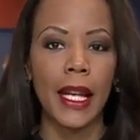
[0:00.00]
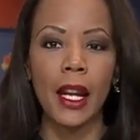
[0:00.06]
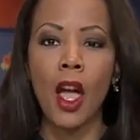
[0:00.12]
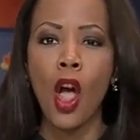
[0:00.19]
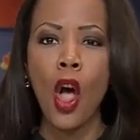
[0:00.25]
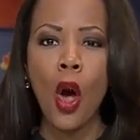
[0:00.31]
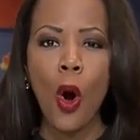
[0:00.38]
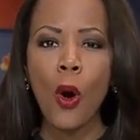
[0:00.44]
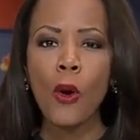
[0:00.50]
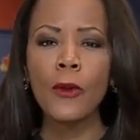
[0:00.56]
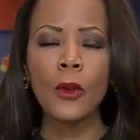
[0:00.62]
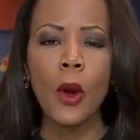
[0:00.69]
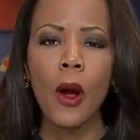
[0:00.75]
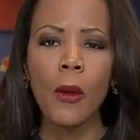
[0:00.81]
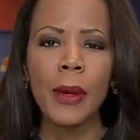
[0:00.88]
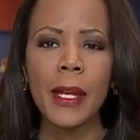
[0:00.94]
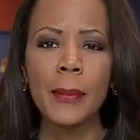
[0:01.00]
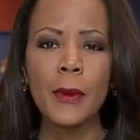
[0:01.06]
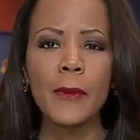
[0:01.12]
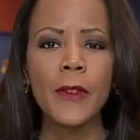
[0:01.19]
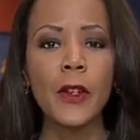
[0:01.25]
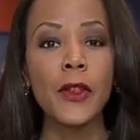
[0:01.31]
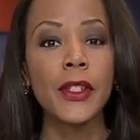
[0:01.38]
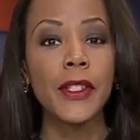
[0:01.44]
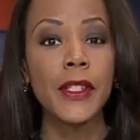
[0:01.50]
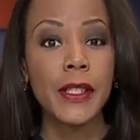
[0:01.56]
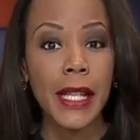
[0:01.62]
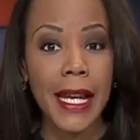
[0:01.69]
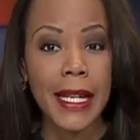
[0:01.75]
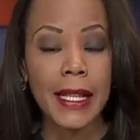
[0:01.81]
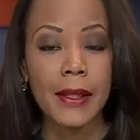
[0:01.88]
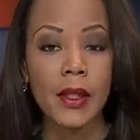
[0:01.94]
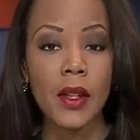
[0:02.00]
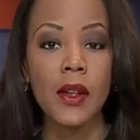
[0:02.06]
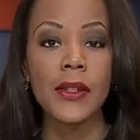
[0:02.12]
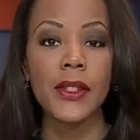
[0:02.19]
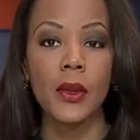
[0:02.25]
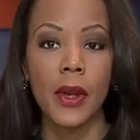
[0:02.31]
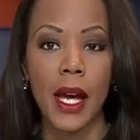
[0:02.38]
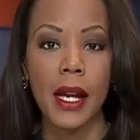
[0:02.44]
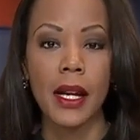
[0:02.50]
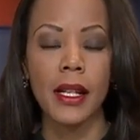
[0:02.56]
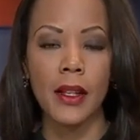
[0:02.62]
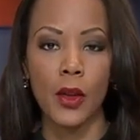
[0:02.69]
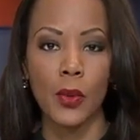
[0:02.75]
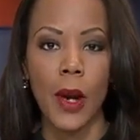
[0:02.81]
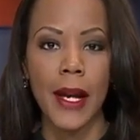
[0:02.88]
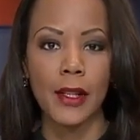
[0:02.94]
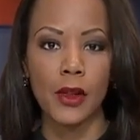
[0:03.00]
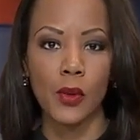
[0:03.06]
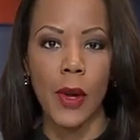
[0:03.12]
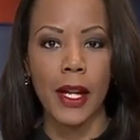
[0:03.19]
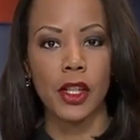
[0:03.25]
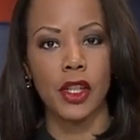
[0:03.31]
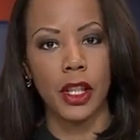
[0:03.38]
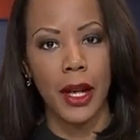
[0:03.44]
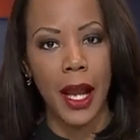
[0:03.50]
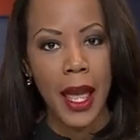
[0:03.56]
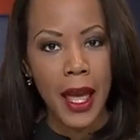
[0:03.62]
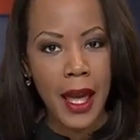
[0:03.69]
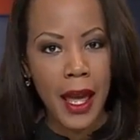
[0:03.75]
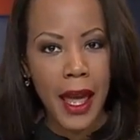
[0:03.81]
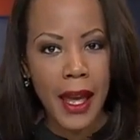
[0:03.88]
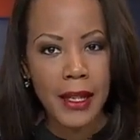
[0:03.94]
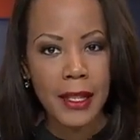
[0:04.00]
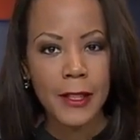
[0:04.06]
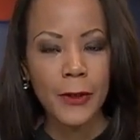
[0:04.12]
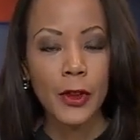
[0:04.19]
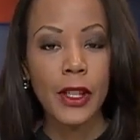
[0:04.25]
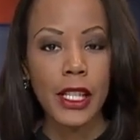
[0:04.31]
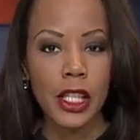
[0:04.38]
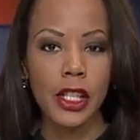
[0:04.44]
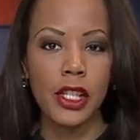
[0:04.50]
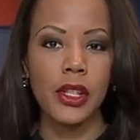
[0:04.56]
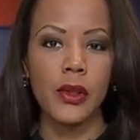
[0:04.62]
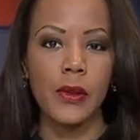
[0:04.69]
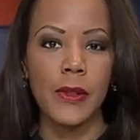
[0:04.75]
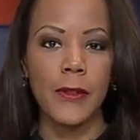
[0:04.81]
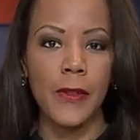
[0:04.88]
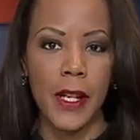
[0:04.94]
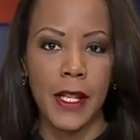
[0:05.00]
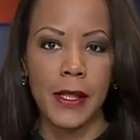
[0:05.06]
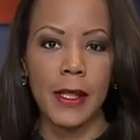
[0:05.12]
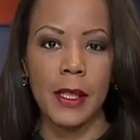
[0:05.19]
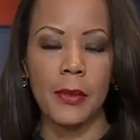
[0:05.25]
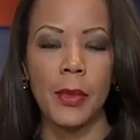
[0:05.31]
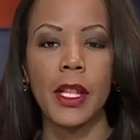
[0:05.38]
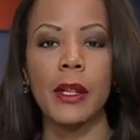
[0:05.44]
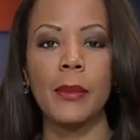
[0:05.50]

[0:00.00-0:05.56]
And overall, people feel the state is also headed in the right direction. As for issues facing